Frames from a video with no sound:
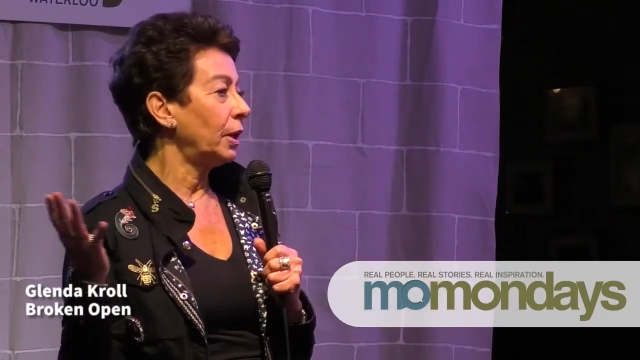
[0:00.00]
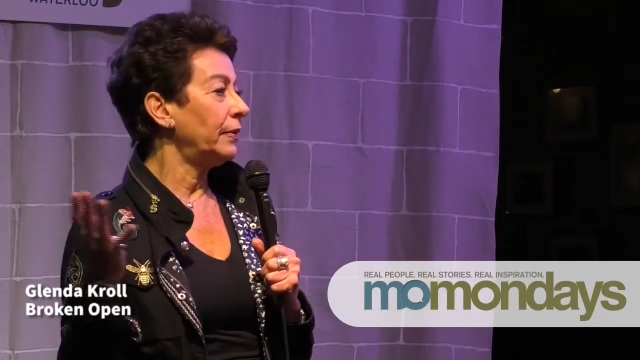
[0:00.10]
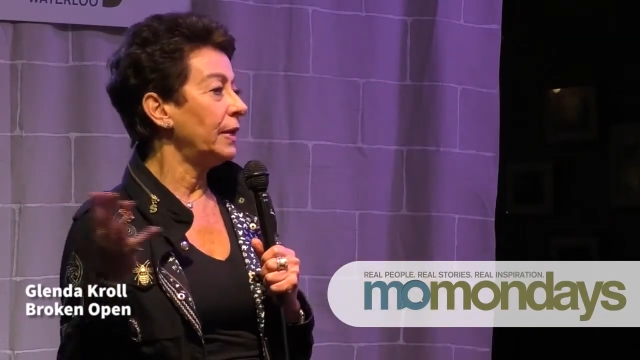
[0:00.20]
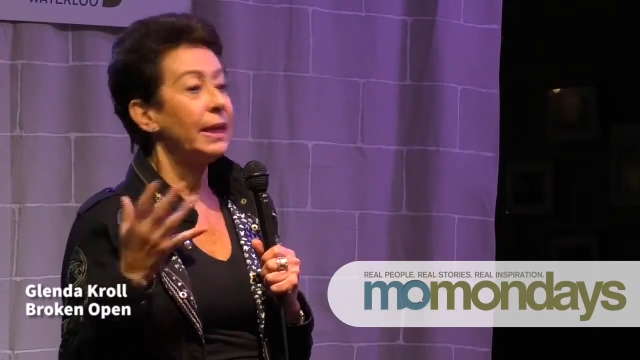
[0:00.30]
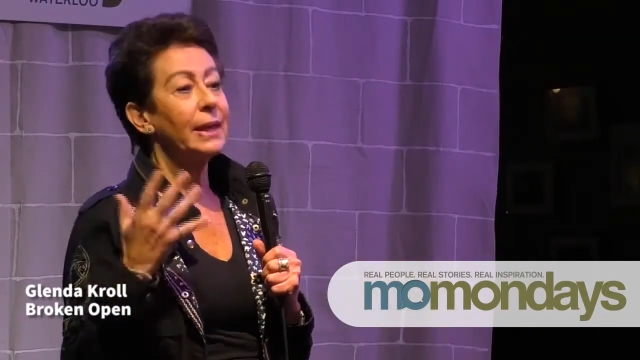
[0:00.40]

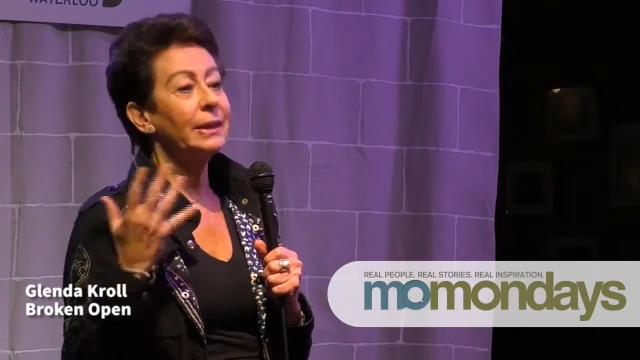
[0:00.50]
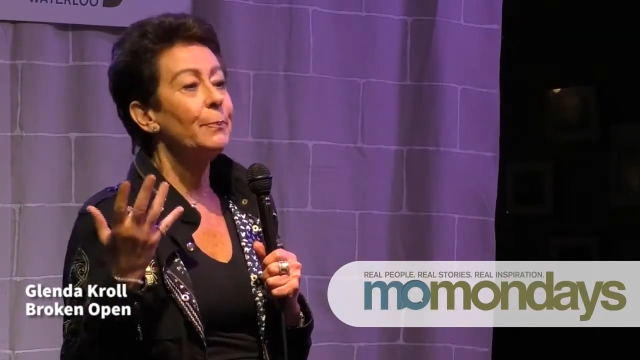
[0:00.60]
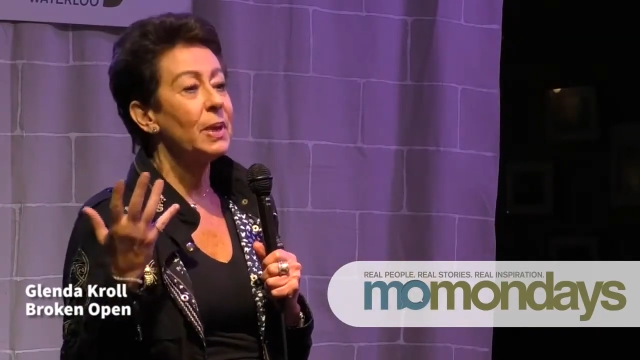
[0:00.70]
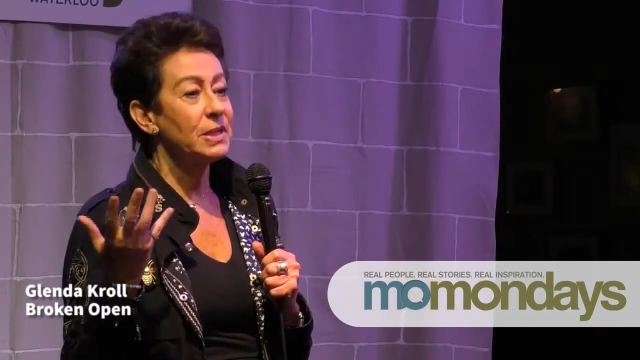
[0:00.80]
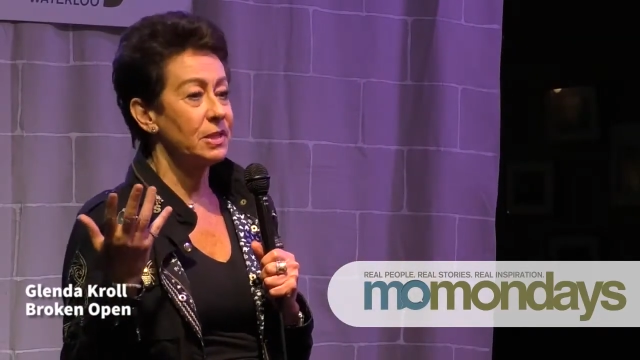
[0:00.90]
and they get the
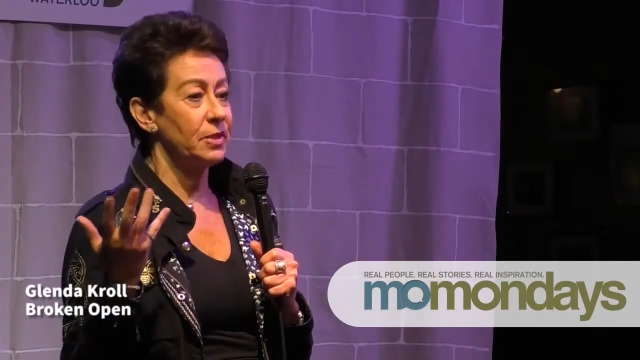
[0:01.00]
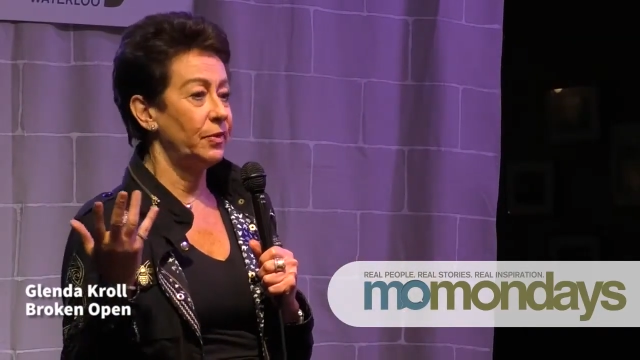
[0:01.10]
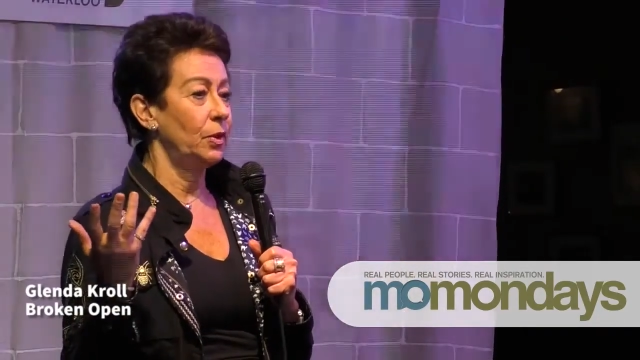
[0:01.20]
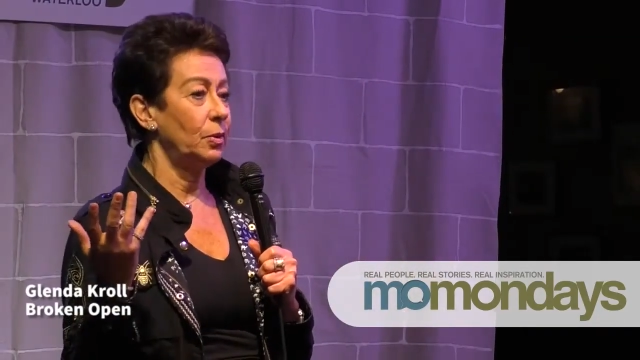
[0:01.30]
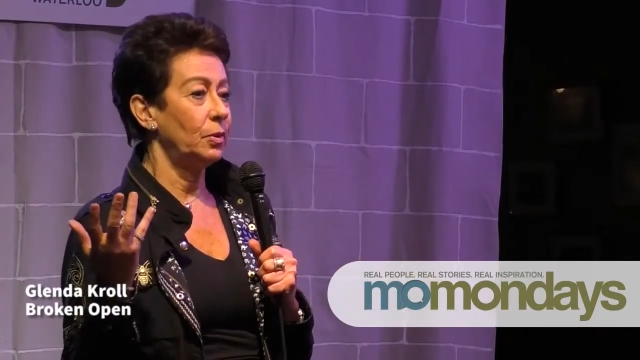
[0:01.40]
best of
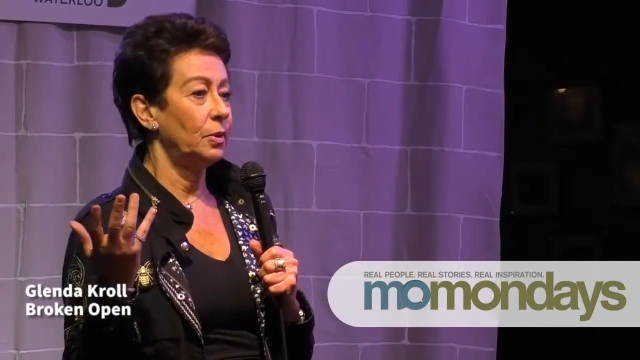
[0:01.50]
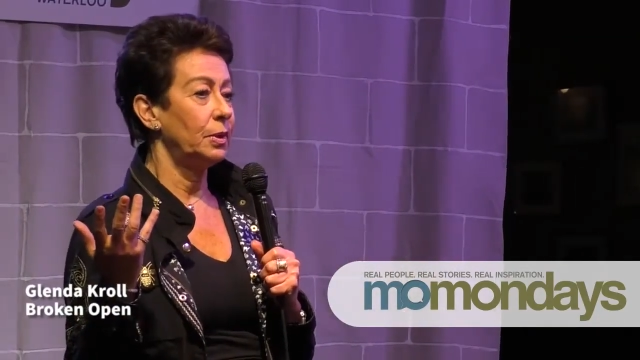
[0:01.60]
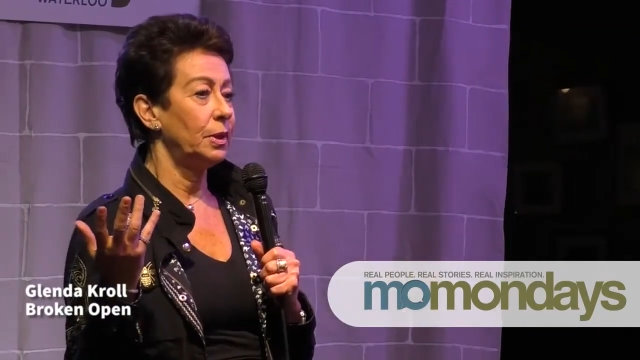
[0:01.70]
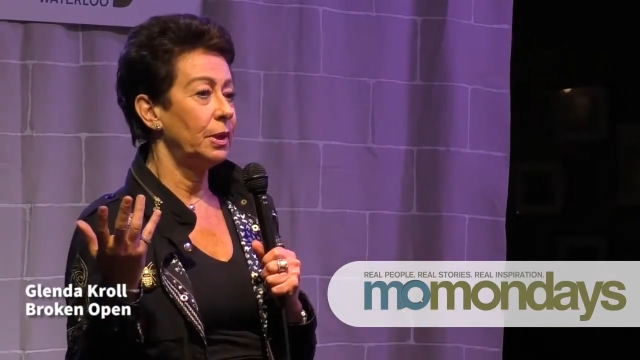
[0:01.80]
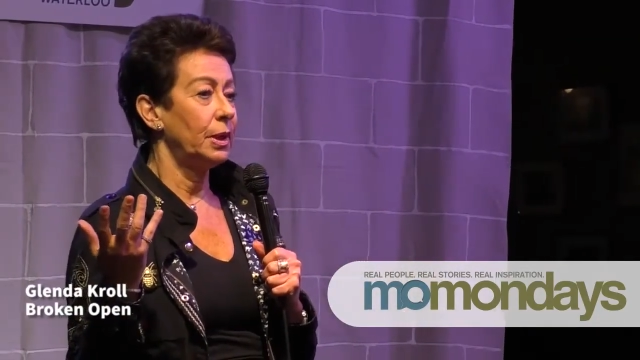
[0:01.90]
you.
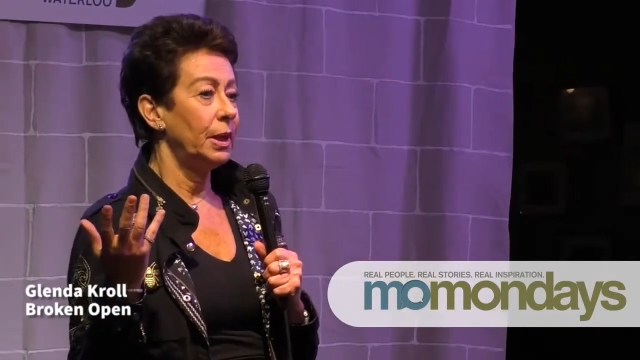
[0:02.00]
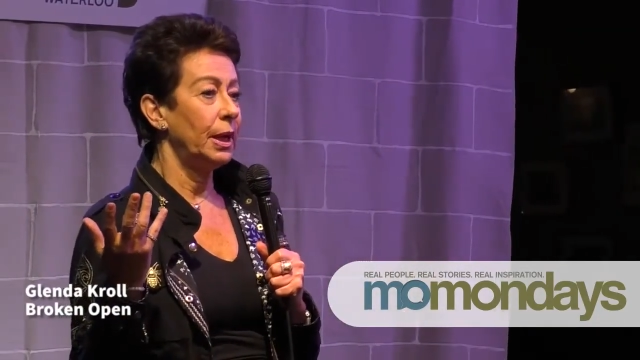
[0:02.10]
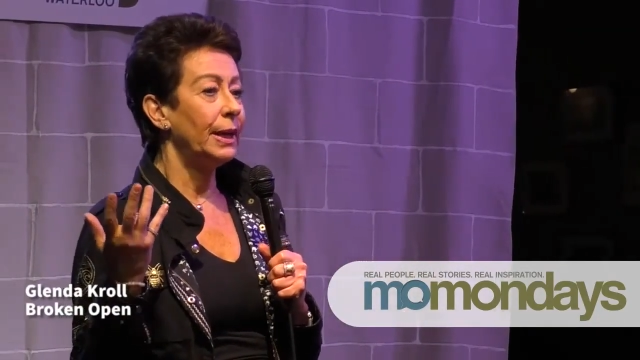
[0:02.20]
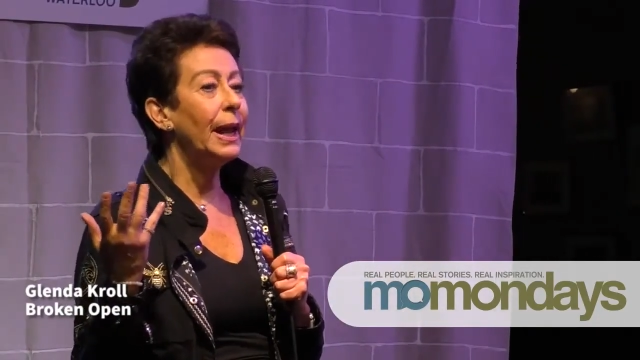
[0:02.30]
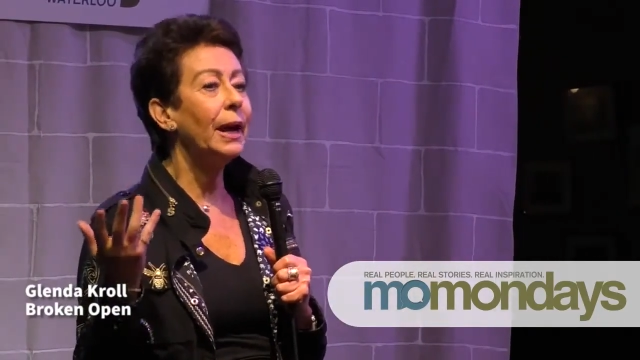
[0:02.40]

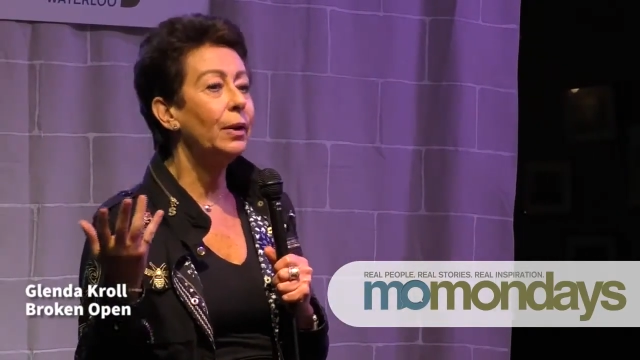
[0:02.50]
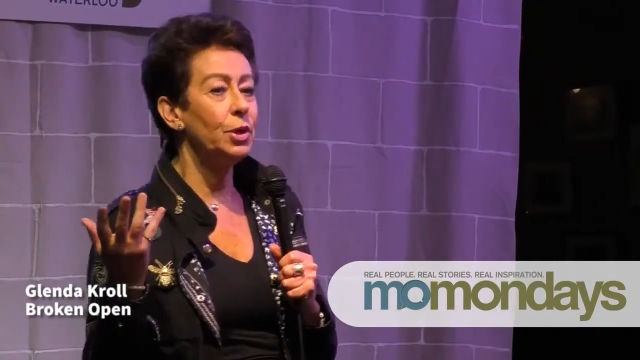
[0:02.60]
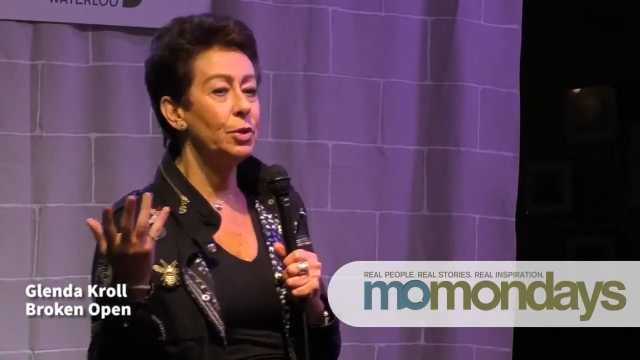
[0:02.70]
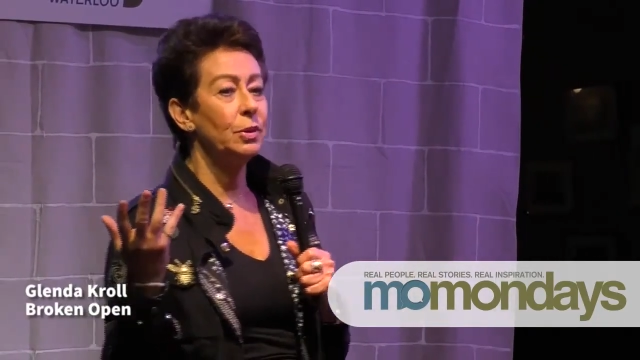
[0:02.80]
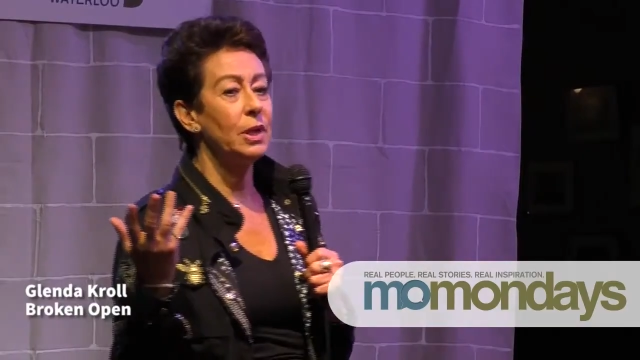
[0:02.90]
And how do
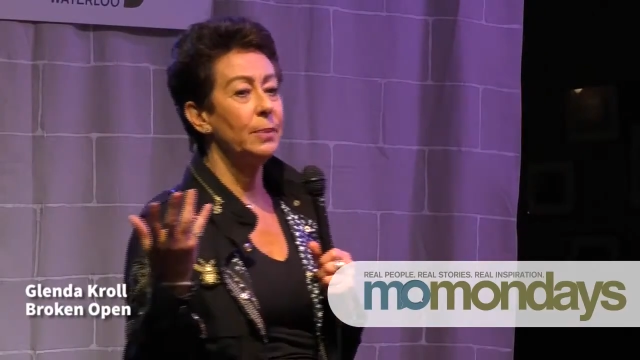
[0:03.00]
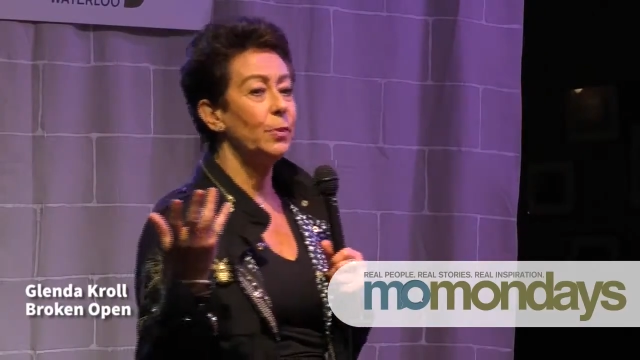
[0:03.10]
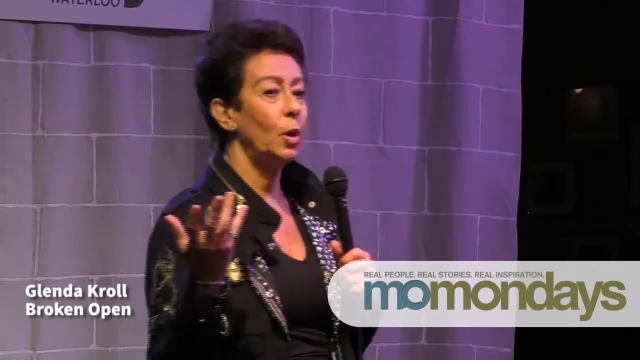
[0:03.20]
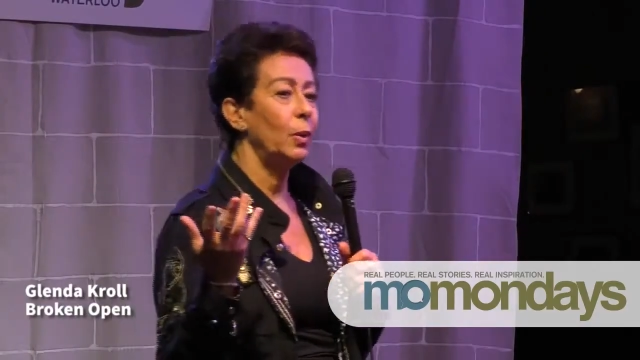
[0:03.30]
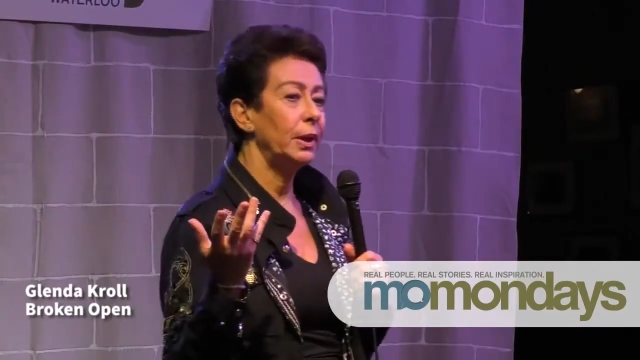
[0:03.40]
you keep
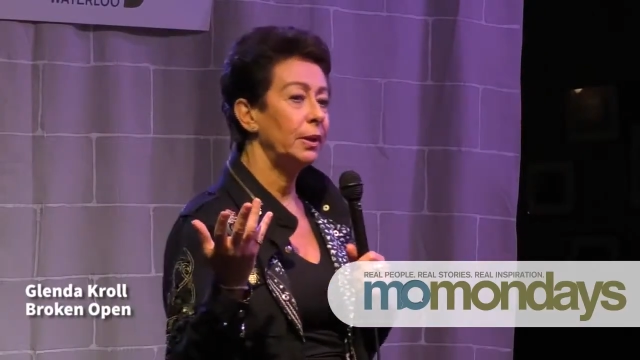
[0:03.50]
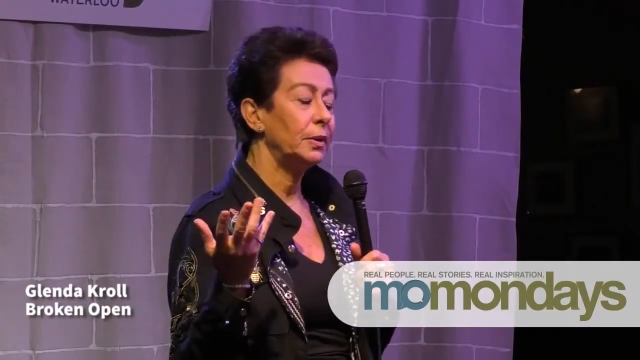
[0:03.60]
going?